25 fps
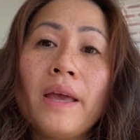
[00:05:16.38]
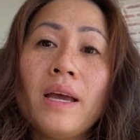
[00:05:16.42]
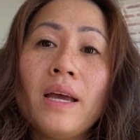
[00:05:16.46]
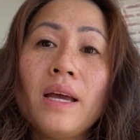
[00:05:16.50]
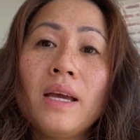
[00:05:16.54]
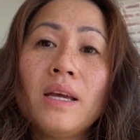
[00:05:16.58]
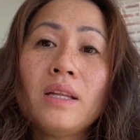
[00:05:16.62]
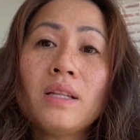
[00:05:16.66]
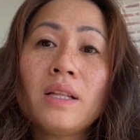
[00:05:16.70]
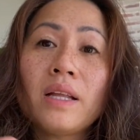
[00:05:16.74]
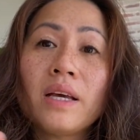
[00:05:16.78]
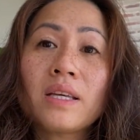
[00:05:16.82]

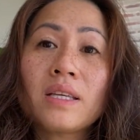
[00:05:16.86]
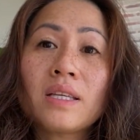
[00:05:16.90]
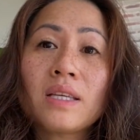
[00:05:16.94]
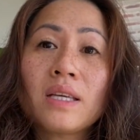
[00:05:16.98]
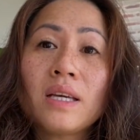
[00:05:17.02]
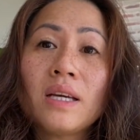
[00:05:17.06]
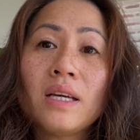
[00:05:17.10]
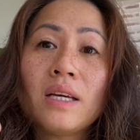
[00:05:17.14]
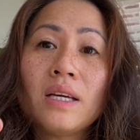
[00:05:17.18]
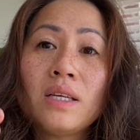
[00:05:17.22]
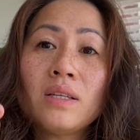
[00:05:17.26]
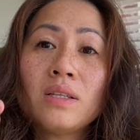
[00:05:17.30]

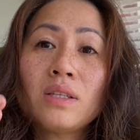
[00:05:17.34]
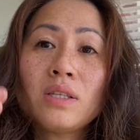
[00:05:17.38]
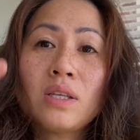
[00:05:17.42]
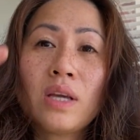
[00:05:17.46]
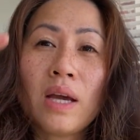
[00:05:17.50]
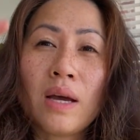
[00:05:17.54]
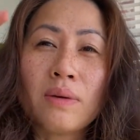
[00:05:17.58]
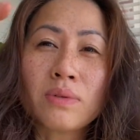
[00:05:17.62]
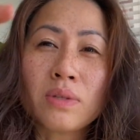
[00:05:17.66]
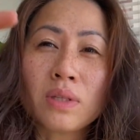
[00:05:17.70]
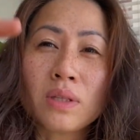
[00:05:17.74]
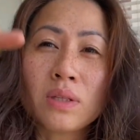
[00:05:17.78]

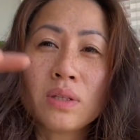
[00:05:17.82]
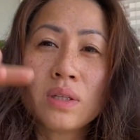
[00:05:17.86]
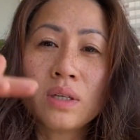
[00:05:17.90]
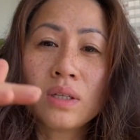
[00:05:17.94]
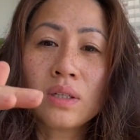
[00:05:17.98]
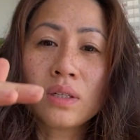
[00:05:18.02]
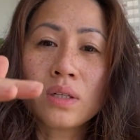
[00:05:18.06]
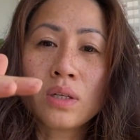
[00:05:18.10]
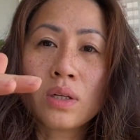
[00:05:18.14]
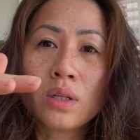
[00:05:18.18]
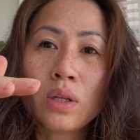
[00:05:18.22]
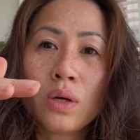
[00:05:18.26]
you have to
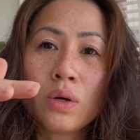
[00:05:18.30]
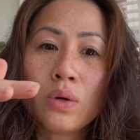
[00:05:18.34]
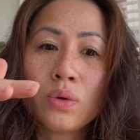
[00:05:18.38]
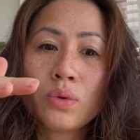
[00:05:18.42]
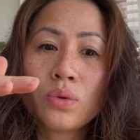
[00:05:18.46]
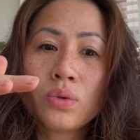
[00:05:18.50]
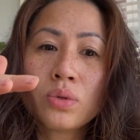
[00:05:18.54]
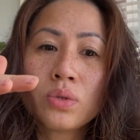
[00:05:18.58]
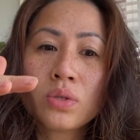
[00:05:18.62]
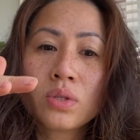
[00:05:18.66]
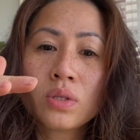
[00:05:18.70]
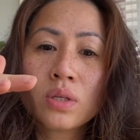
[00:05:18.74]
look
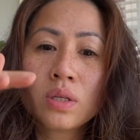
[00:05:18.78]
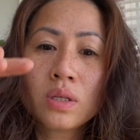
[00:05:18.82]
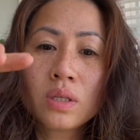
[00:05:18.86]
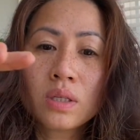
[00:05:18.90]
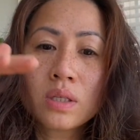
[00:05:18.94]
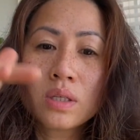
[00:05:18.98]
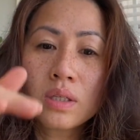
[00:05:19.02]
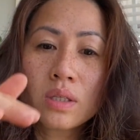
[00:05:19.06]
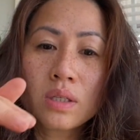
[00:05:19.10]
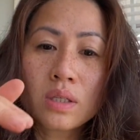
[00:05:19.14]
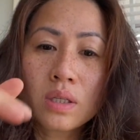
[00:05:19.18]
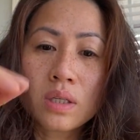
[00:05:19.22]
close
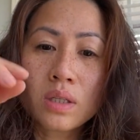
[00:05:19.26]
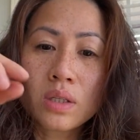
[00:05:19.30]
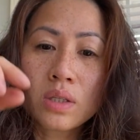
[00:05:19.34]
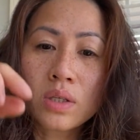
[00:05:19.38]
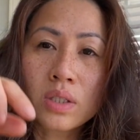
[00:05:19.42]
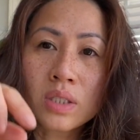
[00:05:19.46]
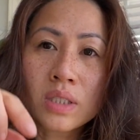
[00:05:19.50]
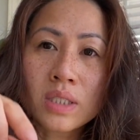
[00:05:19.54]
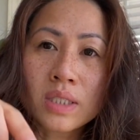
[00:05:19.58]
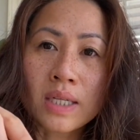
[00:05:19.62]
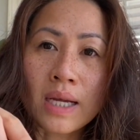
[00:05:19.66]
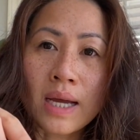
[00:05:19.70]
and
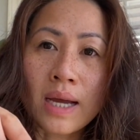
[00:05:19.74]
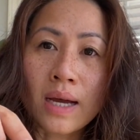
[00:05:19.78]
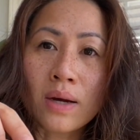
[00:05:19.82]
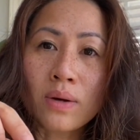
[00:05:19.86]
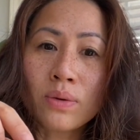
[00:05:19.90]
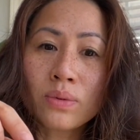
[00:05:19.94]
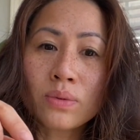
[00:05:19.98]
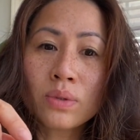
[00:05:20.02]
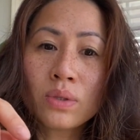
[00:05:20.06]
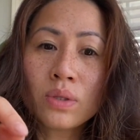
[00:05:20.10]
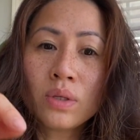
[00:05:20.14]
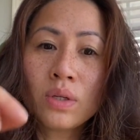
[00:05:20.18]
look
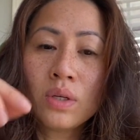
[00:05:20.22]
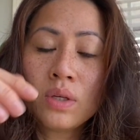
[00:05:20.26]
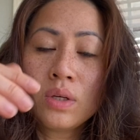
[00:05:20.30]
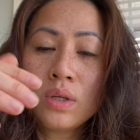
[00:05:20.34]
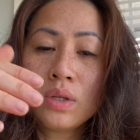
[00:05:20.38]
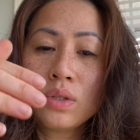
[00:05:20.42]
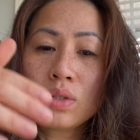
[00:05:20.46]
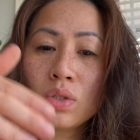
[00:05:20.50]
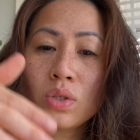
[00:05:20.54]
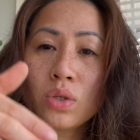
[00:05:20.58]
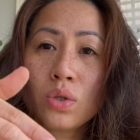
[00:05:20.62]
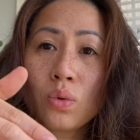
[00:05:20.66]
down
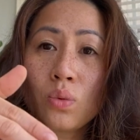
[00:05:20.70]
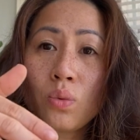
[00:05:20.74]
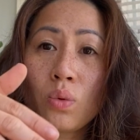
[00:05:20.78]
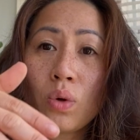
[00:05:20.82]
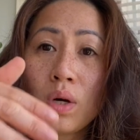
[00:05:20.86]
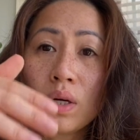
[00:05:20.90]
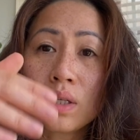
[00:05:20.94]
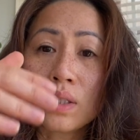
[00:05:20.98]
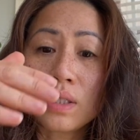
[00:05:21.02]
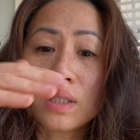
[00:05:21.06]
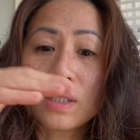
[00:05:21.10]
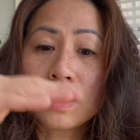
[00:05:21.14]
to the
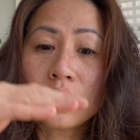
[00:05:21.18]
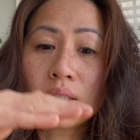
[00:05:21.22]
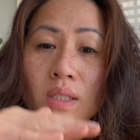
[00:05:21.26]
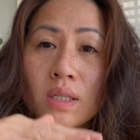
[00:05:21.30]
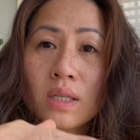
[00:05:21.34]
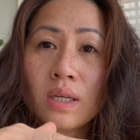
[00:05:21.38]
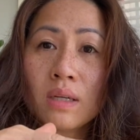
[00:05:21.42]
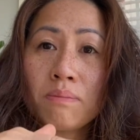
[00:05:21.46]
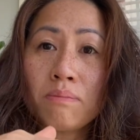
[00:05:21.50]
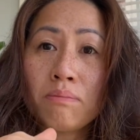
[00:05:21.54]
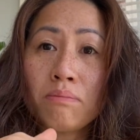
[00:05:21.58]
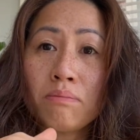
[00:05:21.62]
water.
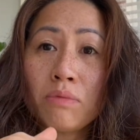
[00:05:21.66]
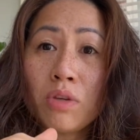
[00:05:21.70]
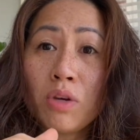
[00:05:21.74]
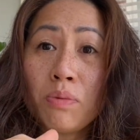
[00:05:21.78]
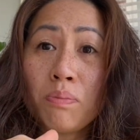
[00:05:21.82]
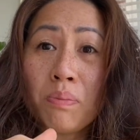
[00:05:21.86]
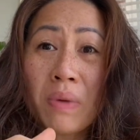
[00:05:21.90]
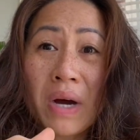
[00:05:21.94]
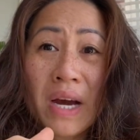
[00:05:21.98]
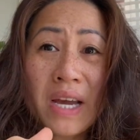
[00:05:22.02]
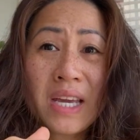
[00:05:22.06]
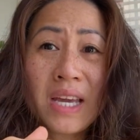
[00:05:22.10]
You
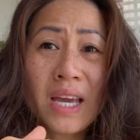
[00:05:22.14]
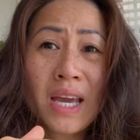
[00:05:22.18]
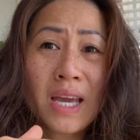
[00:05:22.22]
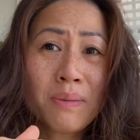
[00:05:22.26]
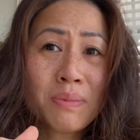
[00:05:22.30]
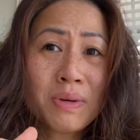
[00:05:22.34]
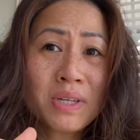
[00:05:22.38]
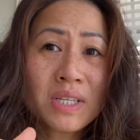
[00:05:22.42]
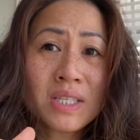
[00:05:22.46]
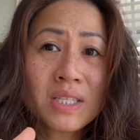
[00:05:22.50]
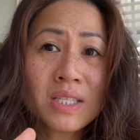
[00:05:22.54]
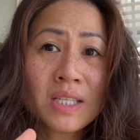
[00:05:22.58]
might
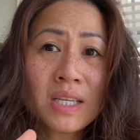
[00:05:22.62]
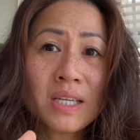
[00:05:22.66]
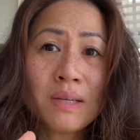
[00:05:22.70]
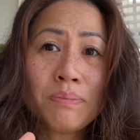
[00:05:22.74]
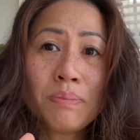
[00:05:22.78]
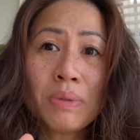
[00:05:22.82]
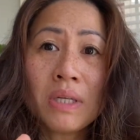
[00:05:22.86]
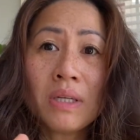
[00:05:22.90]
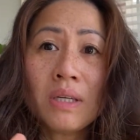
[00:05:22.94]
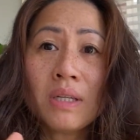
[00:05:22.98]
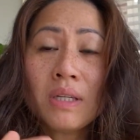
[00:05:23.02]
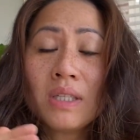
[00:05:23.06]
able to see
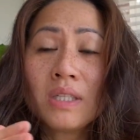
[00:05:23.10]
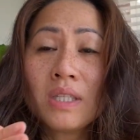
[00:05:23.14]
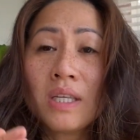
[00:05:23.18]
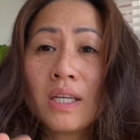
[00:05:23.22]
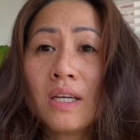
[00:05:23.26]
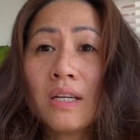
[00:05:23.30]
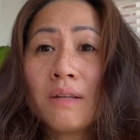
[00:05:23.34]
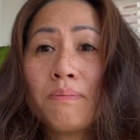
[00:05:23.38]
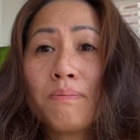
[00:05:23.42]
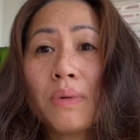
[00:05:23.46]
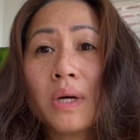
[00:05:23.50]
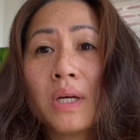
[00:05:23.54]

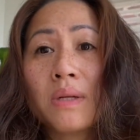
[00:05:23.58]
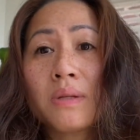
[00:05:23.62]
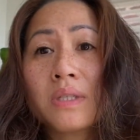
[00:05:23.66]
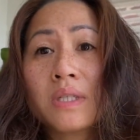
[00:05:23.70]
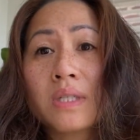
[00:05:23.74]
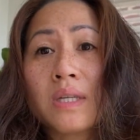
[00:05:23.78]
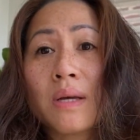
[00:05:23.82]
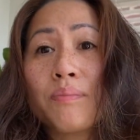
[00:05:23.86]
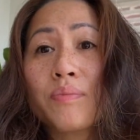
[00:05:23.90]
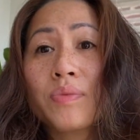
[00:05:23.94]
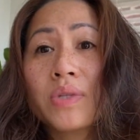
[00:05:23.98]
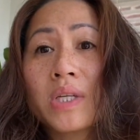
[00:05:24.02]
it, but
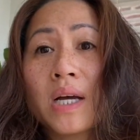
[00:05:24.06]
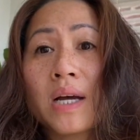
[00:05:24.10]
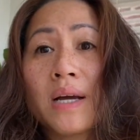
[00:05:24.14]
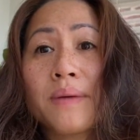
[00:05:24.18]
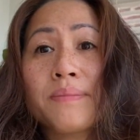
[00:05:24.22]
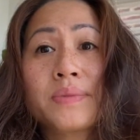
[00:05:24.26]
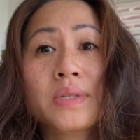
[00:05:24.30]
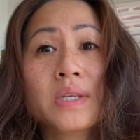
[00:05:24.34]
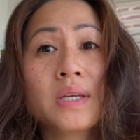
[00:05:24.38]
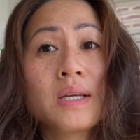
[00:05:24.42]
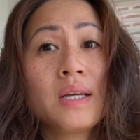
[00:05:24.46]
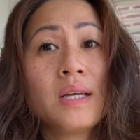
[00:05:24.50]

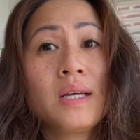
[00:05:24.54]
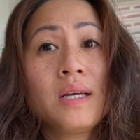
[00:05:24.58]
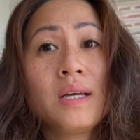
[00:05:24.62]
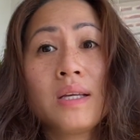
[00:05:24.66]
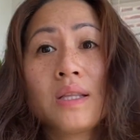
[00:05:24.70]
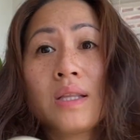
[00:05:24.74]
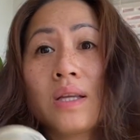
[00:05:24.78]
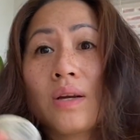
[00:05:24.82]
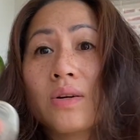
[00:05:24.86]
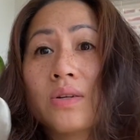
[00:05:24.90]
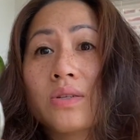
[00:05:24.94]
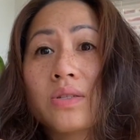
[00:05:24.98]
sometimes
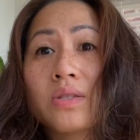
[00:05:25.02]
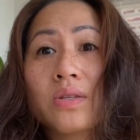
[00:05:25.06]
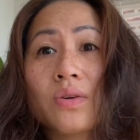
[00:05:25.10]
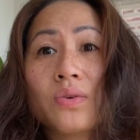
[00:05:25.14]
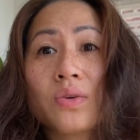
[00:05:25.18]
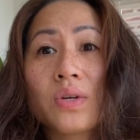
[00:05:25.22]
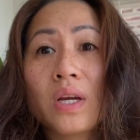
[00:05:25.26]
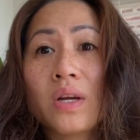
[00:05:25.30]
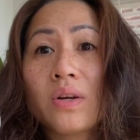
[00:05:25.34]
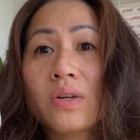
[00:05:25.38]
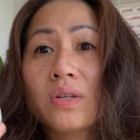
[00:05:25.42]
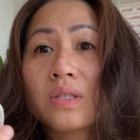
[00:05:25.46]
there's
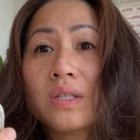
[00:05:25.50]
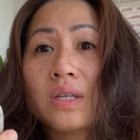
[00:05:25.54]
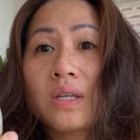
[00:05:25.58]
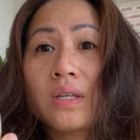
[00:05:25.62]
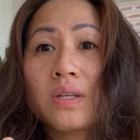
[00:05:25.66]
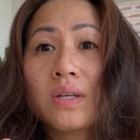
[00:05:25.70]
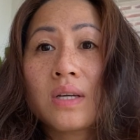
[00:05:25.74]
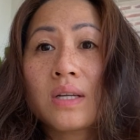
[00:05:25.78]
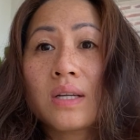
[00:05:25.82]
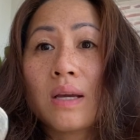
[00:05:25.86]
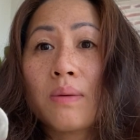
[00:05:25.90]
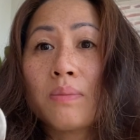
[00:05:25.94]
no guarantee
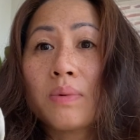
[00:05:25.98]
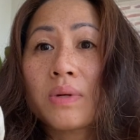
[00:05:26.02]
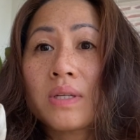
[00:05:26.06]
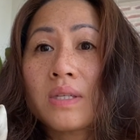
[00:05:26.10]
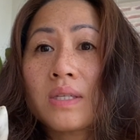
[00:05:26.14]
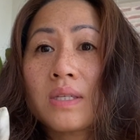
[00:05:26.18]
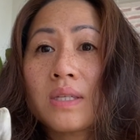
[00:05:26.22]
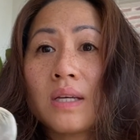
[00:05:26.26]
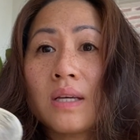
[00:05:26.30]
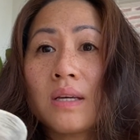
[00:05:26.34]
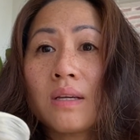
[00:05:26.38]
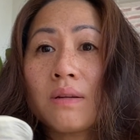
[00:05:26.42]
you can able to
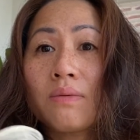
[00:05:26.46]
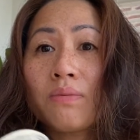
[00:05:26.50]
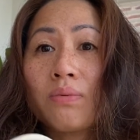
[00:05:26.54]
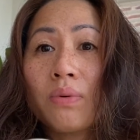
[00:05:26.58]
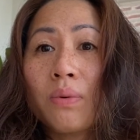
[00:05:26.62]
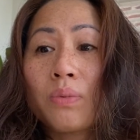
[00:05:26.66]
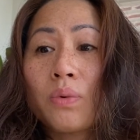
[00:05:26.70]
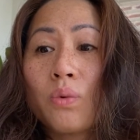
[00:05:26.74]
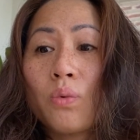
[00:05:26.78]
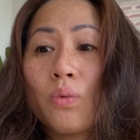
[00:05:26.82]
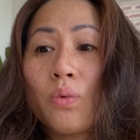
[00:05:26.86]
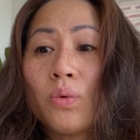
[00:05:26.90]
see it
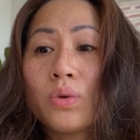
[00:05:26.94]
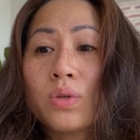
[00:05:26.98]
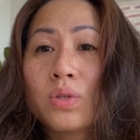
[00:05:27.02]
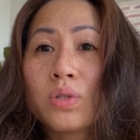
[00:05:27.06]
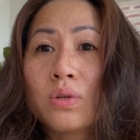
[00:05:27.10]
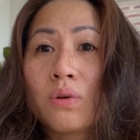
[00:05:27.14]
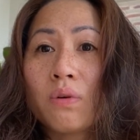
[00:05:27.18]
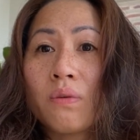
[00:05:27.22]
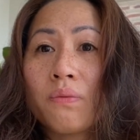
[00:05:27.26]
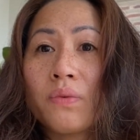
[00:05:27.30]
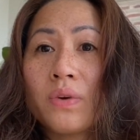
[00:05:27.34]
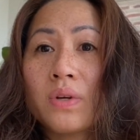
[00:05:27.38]
from the
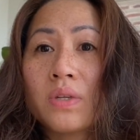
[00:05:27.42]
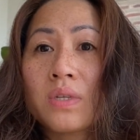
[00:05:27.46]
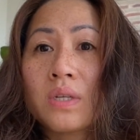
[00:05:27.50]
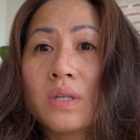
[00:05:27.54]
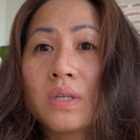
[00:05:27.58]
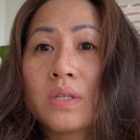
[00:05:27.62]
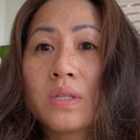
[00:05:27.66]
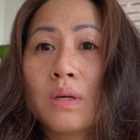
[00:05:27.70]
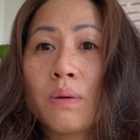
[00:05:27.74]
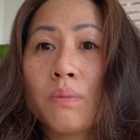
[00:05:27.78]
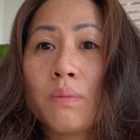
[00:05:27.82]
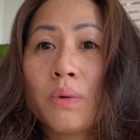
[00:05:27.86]
surface.
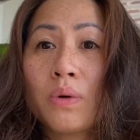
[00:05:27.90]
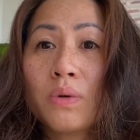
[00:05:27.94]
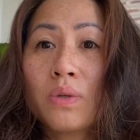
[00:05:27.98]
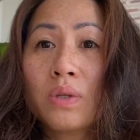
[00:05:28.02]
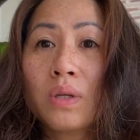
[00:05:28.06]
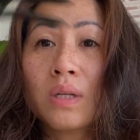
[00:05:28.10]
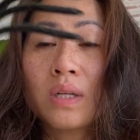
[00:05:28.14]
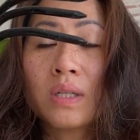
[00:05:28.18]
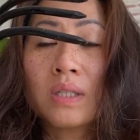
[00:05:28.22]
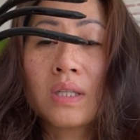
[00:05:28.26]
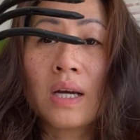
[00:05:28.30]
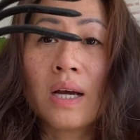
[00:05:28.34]
So
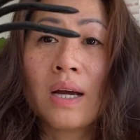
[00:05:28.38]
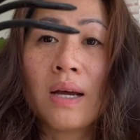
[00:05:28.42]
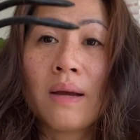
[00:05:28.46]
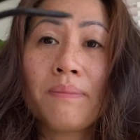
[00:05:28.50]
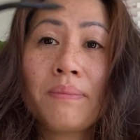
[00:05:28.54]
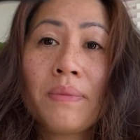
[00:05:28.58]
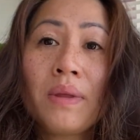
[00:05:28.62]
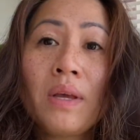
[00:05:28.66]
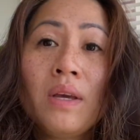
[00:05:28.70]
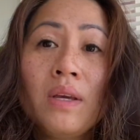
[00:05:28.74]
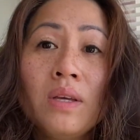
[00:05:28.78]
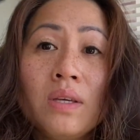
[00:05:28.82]
most of the
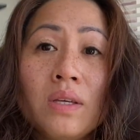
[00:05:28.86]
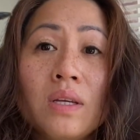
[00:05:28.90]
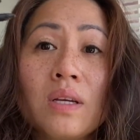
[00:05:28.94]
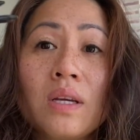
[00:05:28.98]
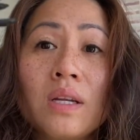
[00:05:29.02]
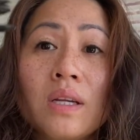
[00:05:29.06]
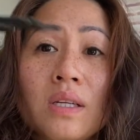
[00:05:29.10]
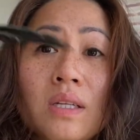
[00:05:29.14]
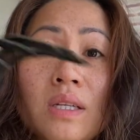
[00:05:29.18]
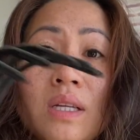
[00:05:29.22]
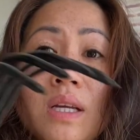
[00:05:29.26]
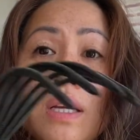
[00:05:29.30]
time
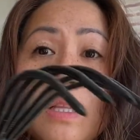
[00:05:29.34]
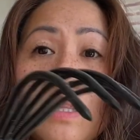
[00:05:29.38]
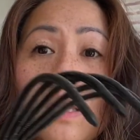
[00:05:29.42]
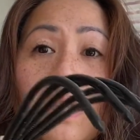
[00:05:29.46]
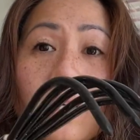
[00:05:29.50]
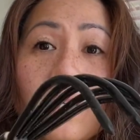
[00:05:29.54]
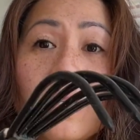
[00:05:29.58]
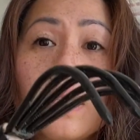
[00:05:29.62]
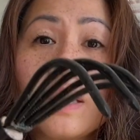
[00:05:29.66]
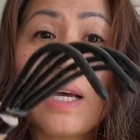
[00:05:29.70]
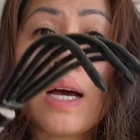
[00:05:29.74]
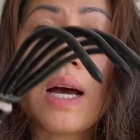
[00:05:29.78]
you're gonna need
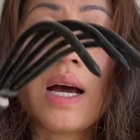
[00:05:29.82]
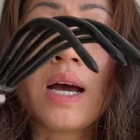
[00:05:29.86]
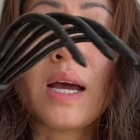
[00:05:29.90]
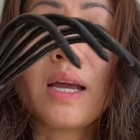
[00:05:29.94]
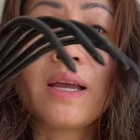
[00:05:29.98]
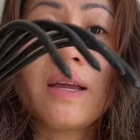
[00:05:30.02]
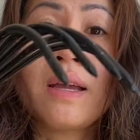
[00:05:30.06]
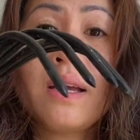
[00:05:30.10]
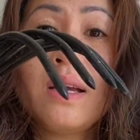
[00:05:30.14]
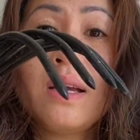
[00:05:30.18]
this guy